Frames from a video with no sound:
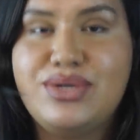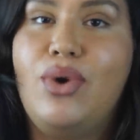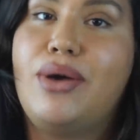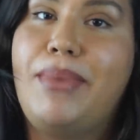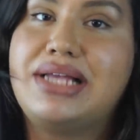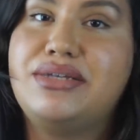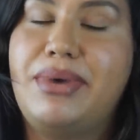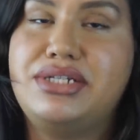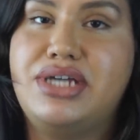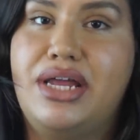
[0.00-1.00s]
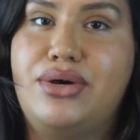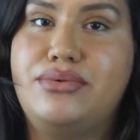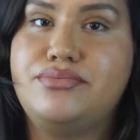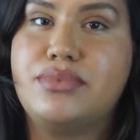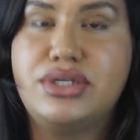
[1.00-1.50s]
welcome back to my channel.
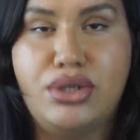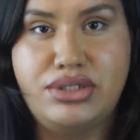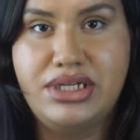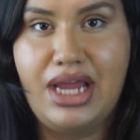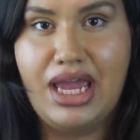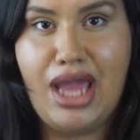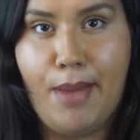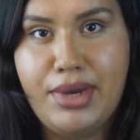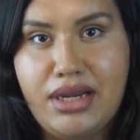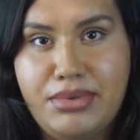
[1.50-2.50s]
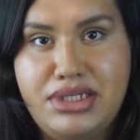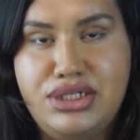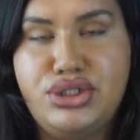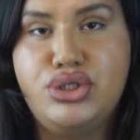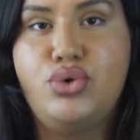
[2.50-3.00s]
So today I'm gonna be
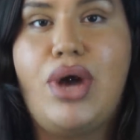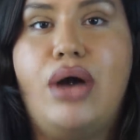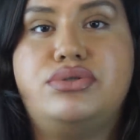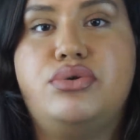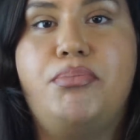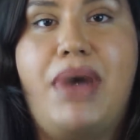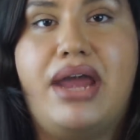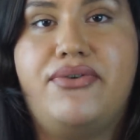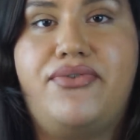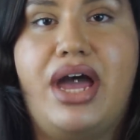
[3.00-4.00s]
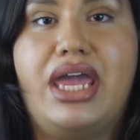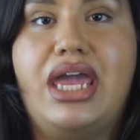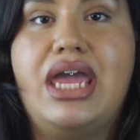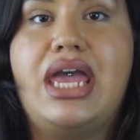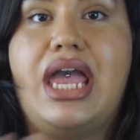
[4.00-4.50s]
teaching you how to
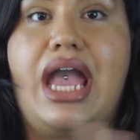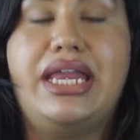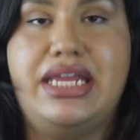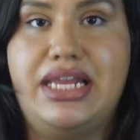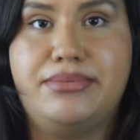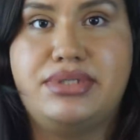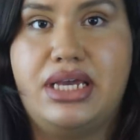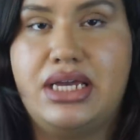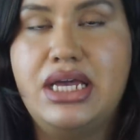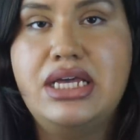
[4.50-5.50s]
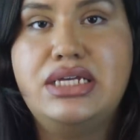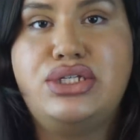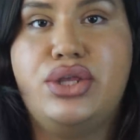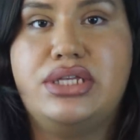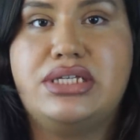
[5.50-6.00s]
mattify any lipstick.
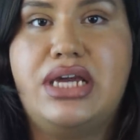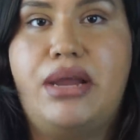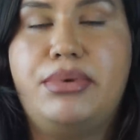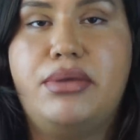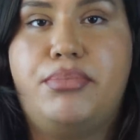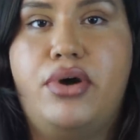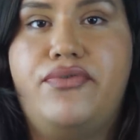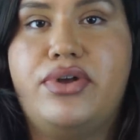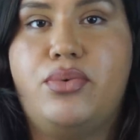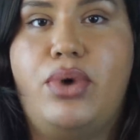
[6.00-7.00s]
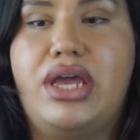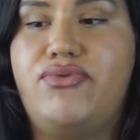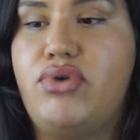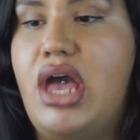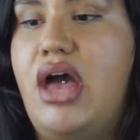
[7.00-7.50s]
So this is gonna be the perfect way if
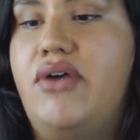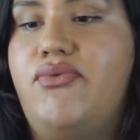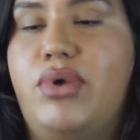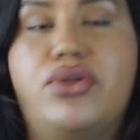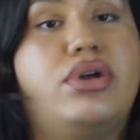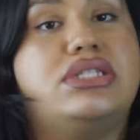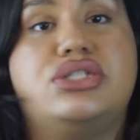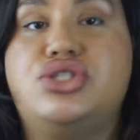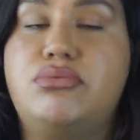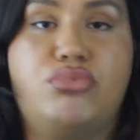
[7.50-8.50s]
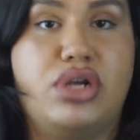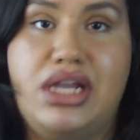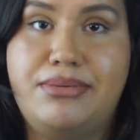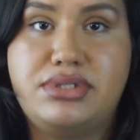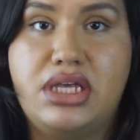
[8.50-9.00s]
you have, whether it's a shimmery
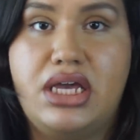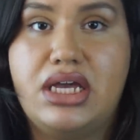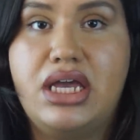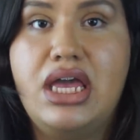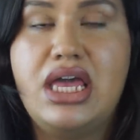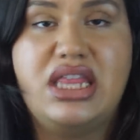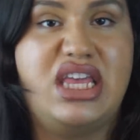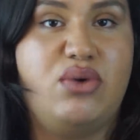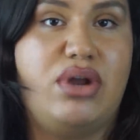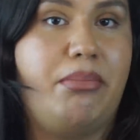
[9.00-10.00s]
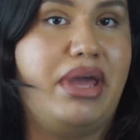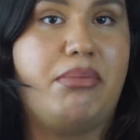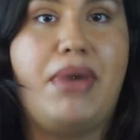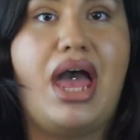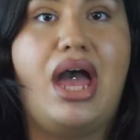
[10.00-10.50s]
lipstick that you wanna
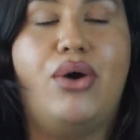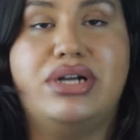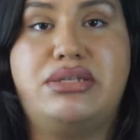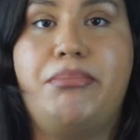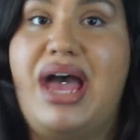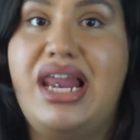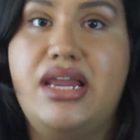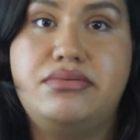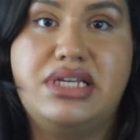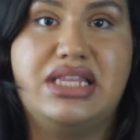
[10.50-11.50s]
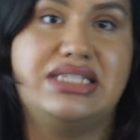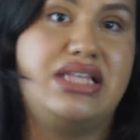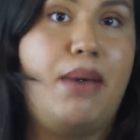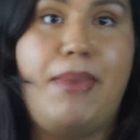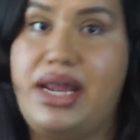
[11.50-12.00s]
make matte, or it's a matte lipstick that's
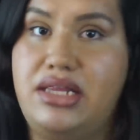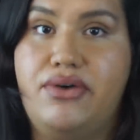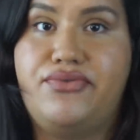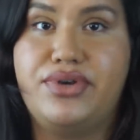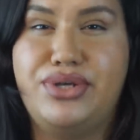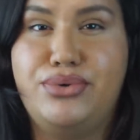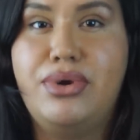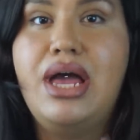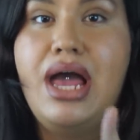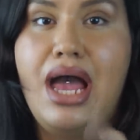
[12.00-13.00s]
not matte enough for you,